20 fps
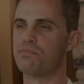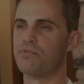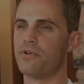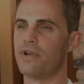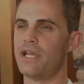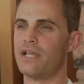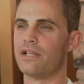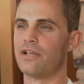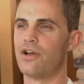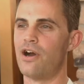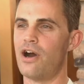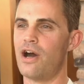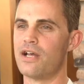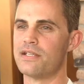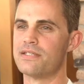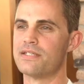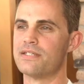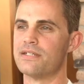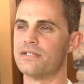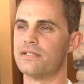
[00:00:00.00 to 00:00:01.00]
praying
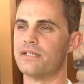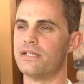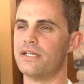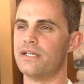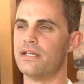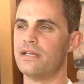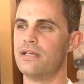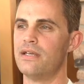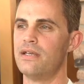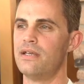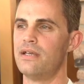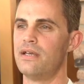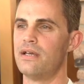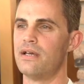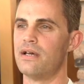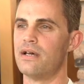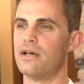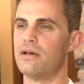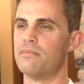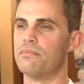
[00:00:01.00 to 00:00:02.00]
constantly,
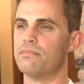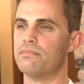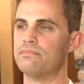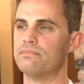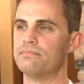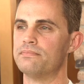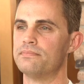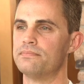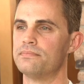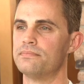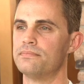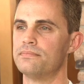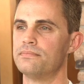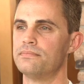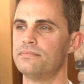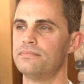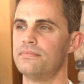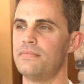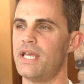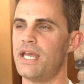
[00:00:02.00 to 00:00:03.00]

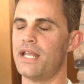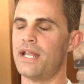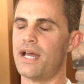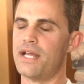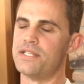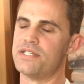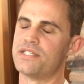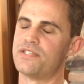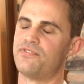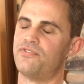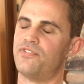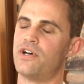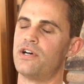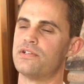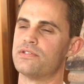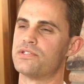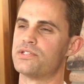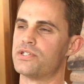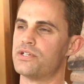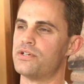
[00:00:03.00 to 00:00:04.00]
and I just
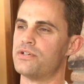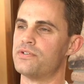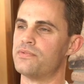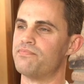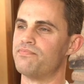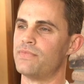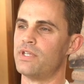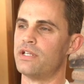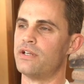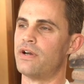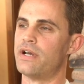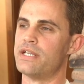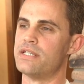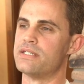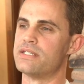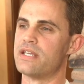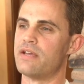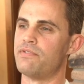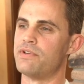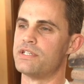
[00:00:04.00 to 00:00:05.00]
felt so,
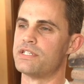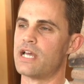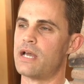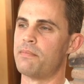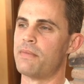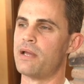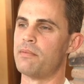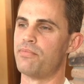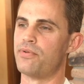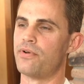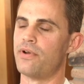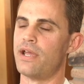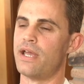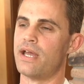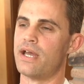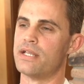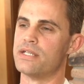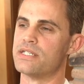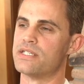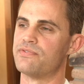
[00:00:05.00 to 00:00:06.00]
every time I'd pray,
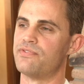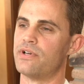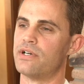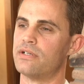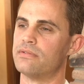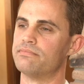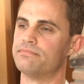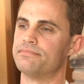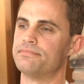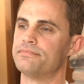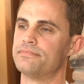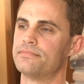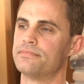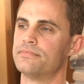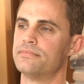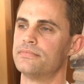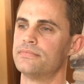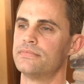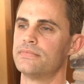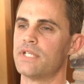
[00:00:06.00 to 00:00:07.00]
I just felt
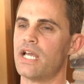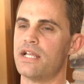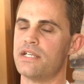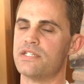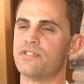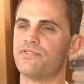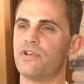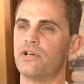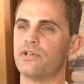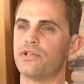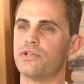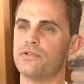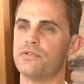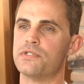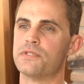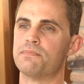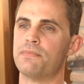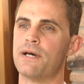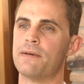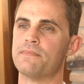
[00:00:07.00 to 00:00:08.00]

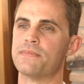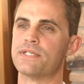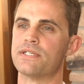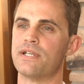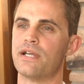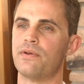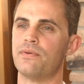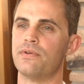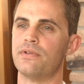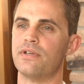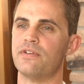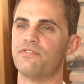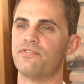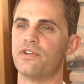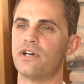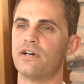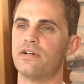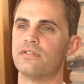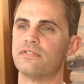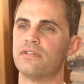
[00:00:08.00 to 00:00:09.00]
goosebumps, and I really
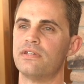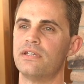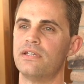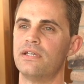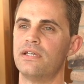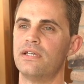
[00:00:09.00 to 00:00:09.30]
felt,